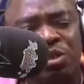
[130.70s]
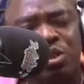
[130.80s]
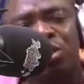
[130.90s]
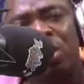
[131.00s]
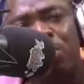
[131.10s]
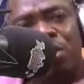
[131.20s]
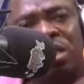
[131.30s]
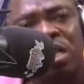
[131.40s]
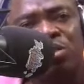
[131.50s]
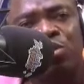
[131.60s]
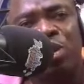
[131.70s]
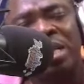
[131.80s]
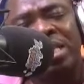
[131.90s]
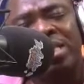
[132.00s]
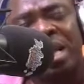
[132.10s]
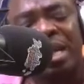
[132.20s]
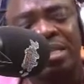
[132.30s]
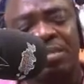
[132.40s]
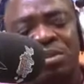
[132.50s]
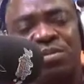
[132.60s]
to you he should apologize to you Why yes, sir
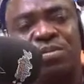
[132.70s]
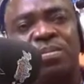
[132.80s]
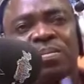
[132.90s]
attempt no